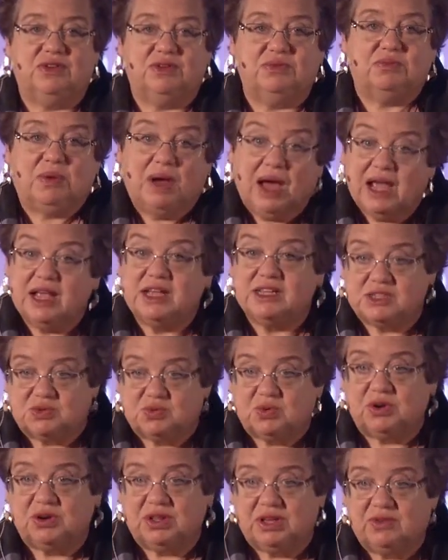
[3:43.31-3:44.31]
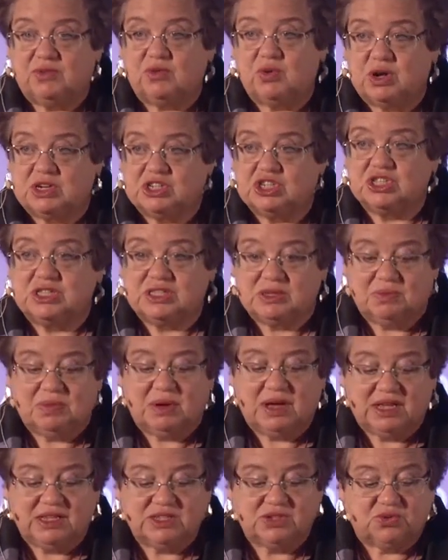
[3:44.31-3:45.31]
biased wording of questions and
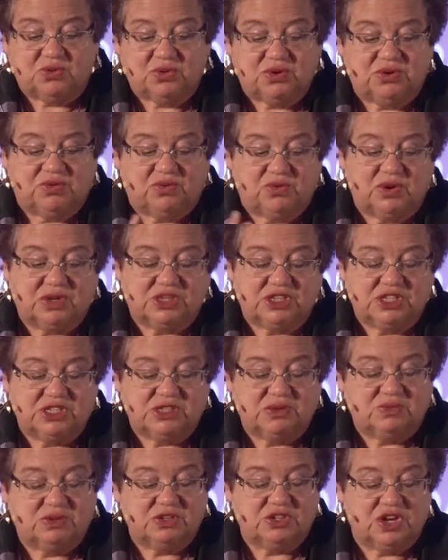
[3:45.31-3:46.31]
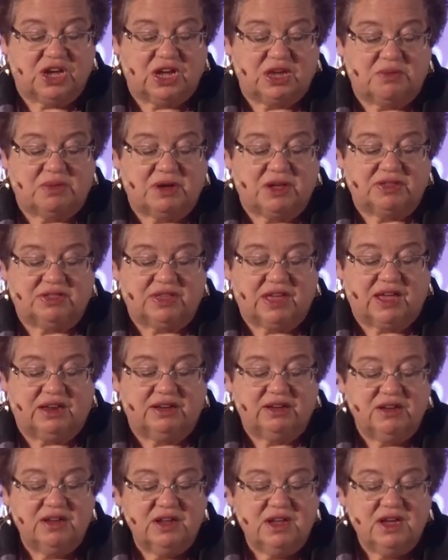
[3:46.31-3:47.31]
biased order of questions, and we'll talk about that
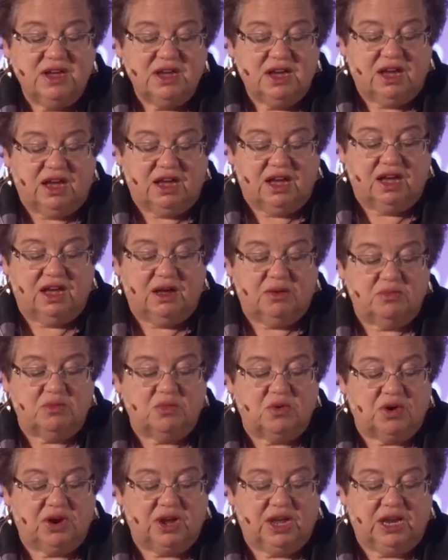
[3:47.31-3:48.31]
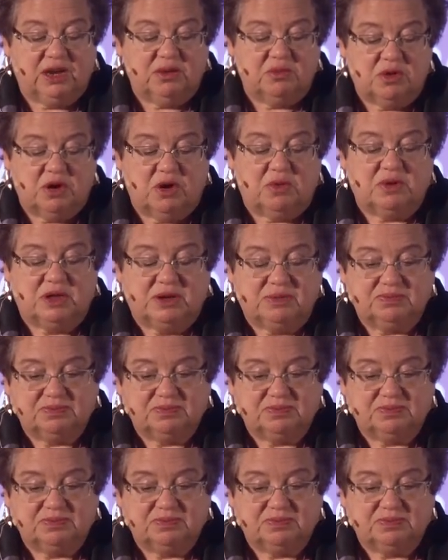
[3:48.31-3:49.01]
uh, more in a moment.